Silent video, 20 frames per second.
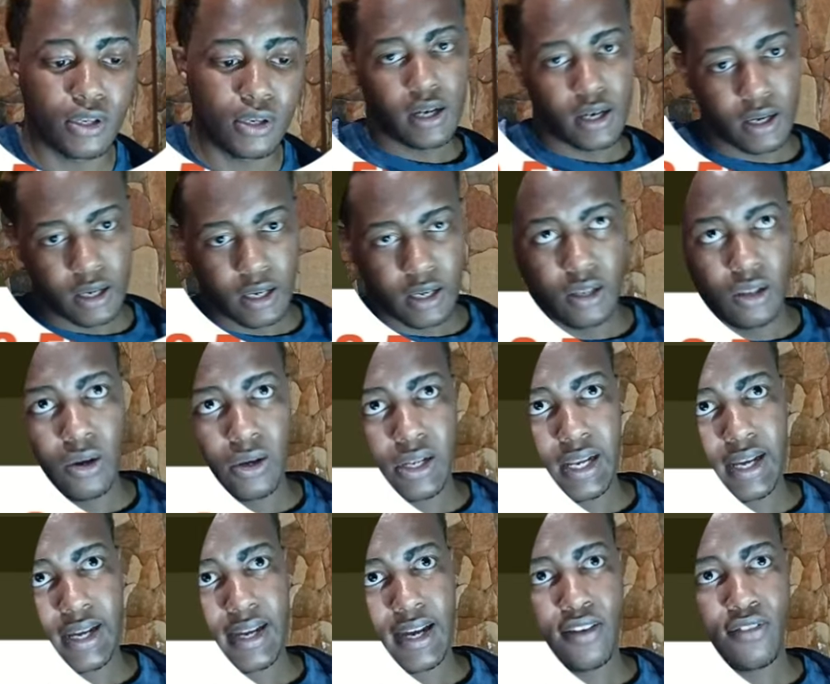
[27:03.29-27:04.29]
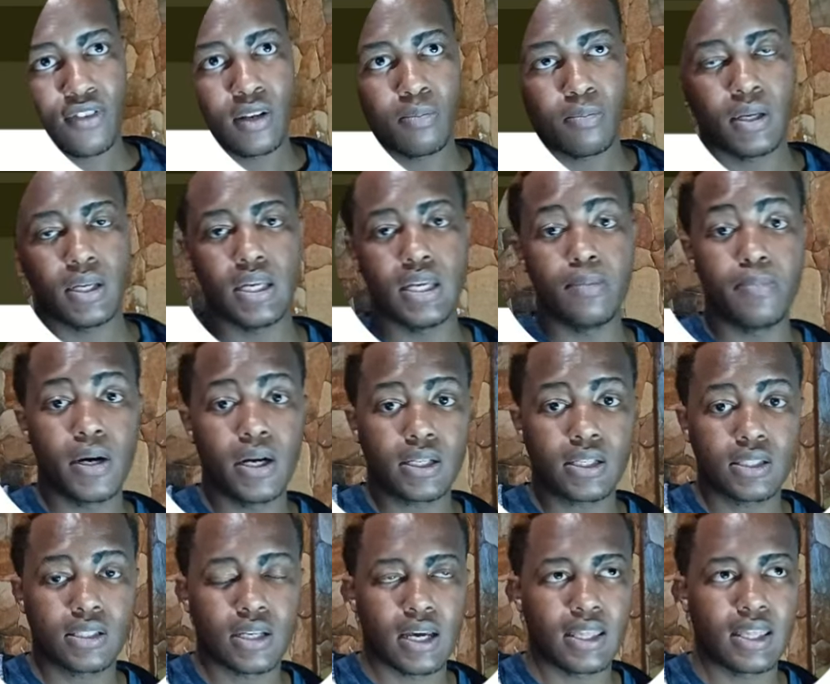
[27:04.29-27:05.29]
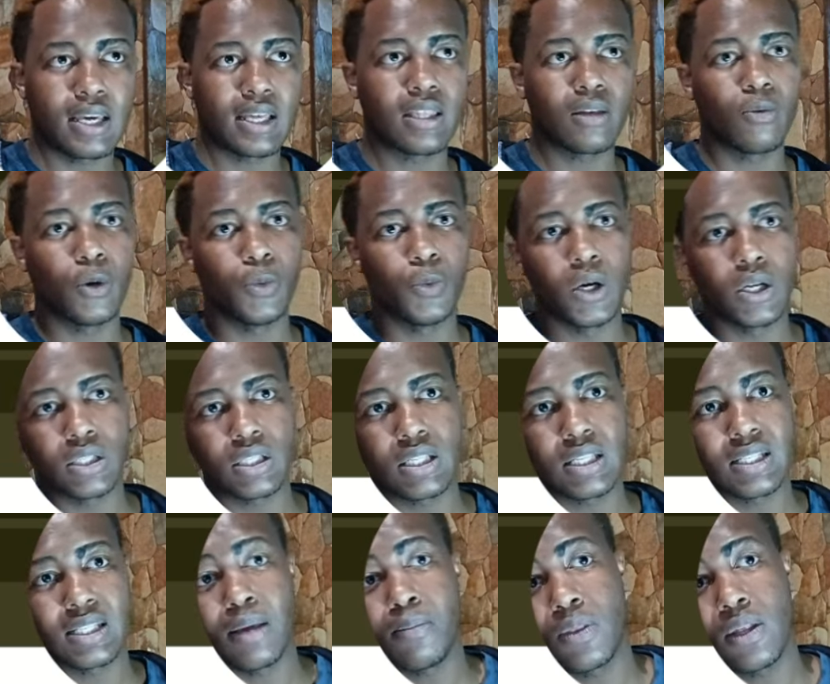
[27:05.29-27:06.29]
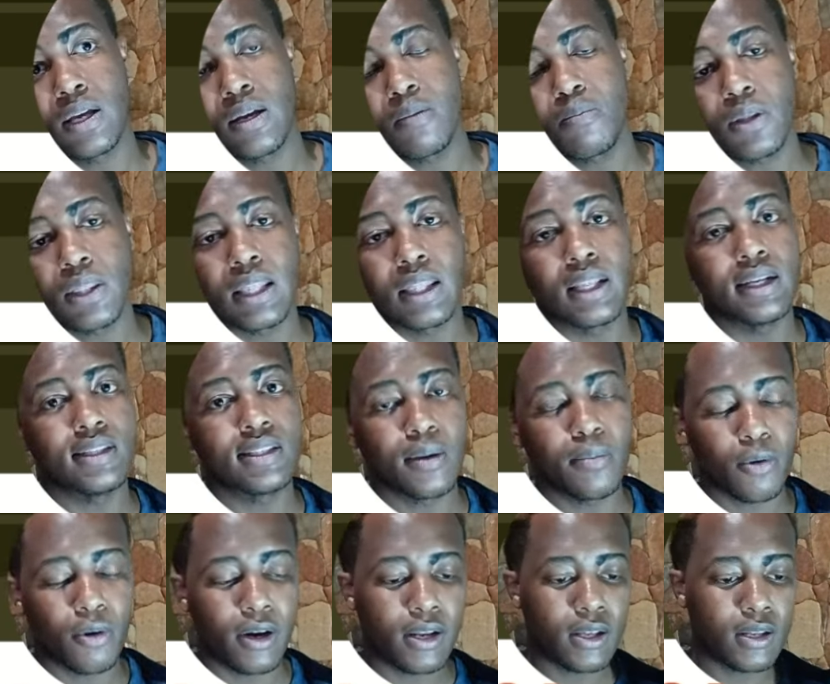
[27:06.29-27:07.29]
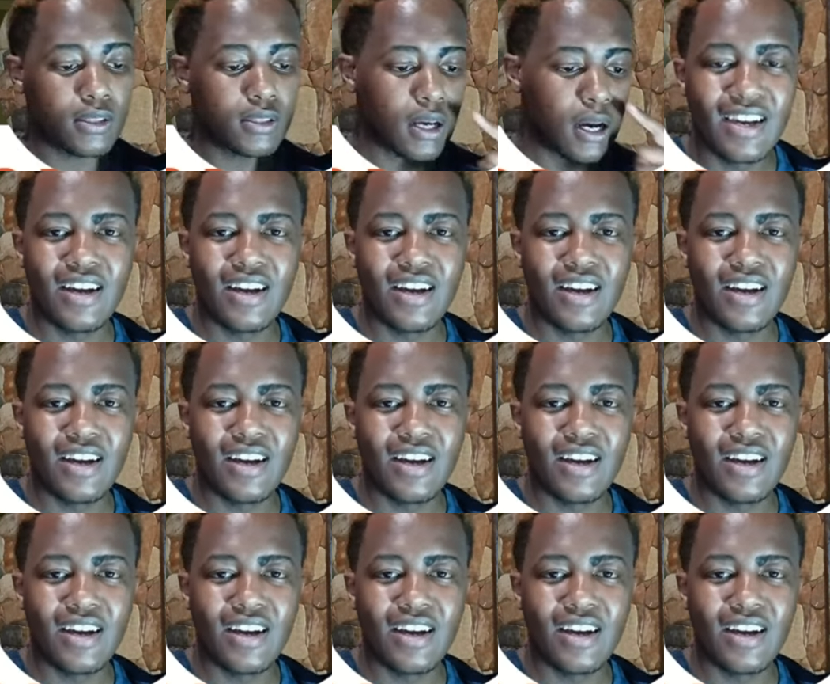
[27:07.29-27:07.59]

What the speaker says: A lot like FNB e-bucks. I think they were once the same thing, but then they separated.